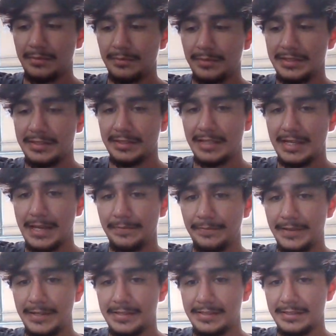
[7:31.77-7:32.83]
place the cap
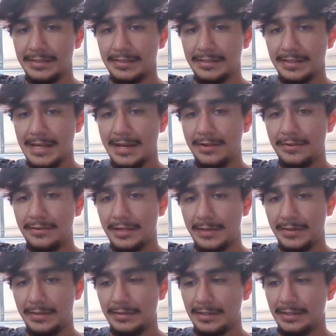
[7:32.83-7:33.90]
facing down,
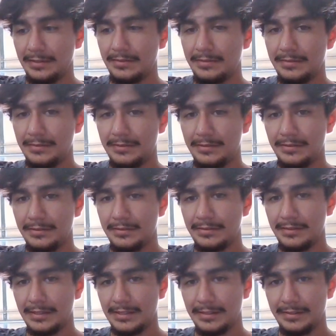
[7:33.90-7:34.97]
like
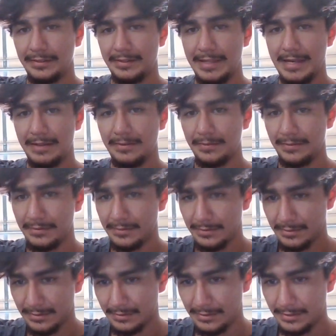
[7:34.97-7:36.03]
that,
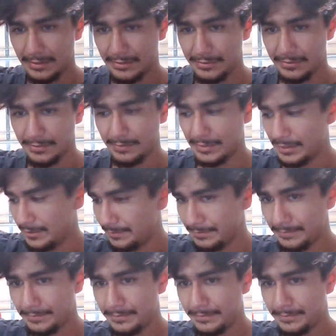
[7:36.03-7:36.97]
onto the bottom.